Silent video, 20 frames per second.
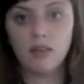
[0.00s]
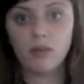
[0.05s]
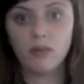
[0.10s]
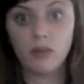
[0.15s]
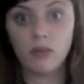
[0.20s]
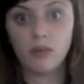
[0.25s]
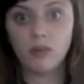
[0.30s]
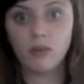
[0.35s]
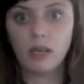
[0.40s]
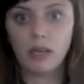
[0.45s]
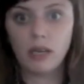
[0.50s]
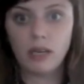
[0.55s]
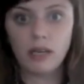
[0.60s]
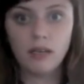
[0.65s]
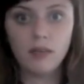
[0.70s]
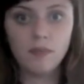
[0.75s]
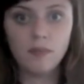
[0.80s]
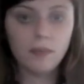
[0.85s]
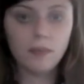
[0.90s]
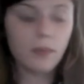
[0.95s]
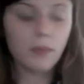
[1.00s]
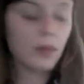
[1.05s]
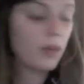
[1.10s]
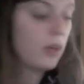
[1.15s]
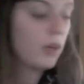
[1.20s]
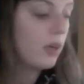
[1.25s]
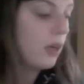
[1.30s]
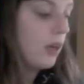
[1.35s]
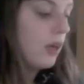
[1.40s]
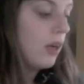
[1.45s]
for the reading,
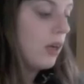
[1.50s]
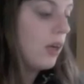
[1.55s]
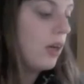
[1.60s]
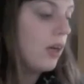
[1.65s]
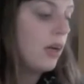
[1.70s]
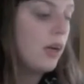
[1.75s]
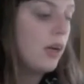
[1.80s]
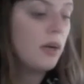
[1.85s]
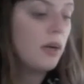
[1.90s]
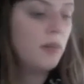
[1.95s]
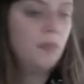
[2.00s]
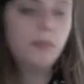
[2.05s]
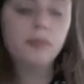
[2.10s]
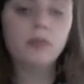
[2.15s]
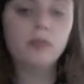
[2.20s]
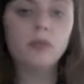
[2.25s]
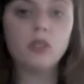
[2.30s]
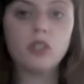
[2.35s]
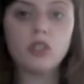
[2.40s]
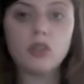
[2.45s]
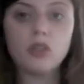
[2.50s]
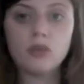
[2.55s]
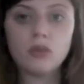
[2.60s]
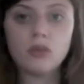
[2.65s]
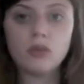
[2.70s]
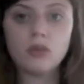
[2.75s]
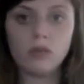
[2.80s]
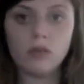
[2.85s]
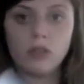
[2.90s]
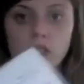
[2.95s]
which goes
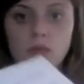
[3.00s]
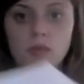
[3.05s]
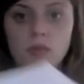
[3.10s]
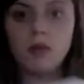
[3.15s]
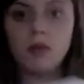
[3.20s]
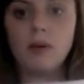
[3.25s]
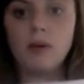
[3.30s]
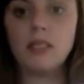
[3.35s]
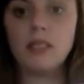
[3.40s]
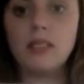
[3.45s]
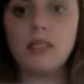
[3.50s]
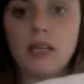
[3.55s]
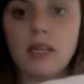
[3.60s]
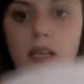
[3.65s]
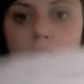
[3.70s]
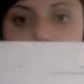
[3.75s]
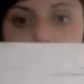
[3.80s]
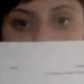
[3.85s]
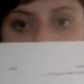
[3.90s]
over some of the basic